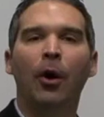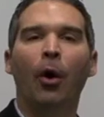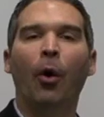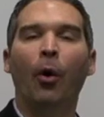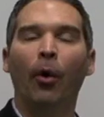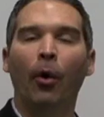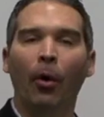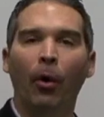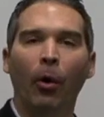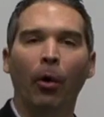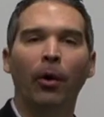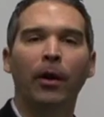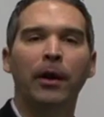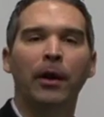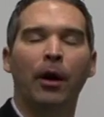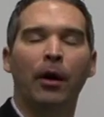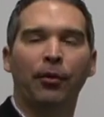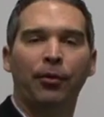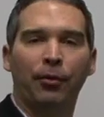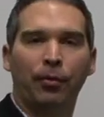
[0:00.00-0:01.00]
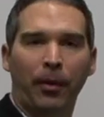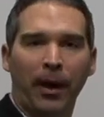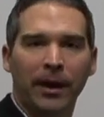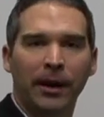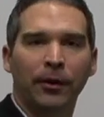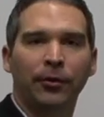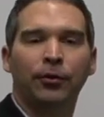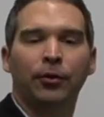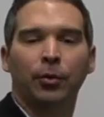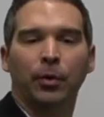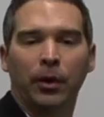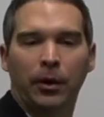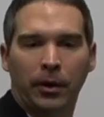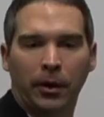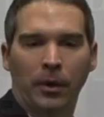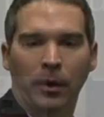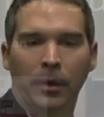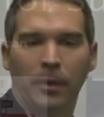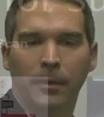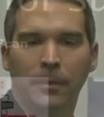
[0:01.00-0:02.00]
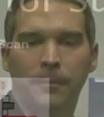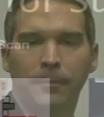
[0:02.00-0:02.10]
or early arthritis to occur.